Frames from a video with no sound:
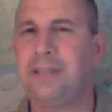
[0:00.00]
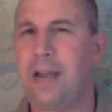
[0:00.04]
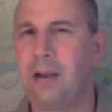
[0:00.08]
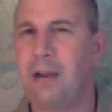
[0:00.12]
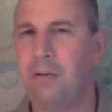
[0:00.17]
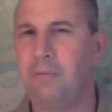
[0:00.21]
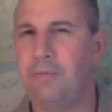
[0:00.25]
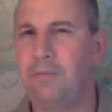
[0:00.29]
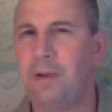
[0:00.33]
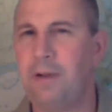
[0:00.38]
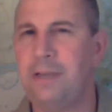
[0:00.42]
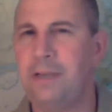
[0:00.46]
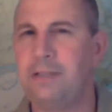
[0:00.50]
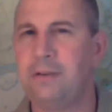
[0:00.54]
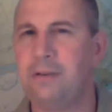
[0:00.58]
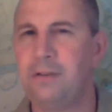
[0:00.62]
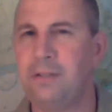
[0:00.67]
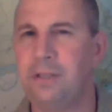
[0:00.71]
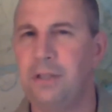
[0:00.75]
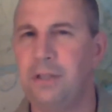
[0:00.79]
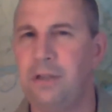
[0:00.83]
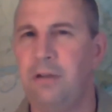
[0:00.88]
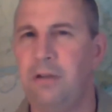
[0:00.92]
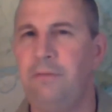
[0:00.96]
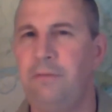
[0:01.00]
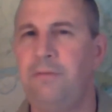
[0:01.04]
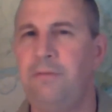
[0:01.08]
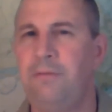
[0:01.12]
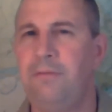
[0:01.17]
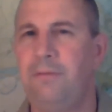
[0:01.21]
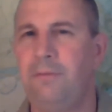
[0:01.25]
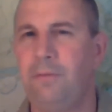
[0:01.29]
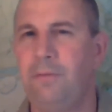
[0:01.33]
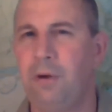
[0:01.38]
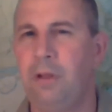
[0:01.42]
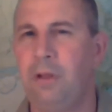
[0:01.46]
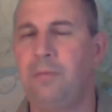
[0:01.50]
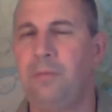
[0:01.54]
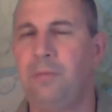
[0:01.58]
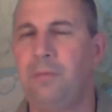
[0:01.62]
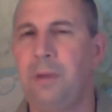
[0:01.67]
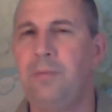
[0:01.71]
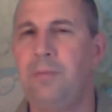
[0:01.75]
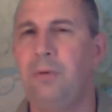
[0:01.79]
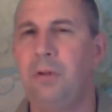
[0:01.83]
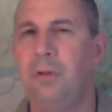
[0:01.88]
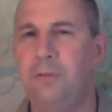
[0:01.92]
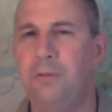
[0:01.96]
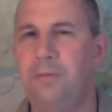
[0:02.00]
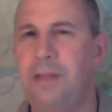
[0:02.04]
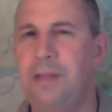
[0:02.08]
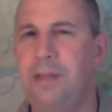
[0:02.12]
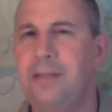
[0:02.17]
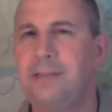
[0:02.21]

sacrifice ourselves for other people,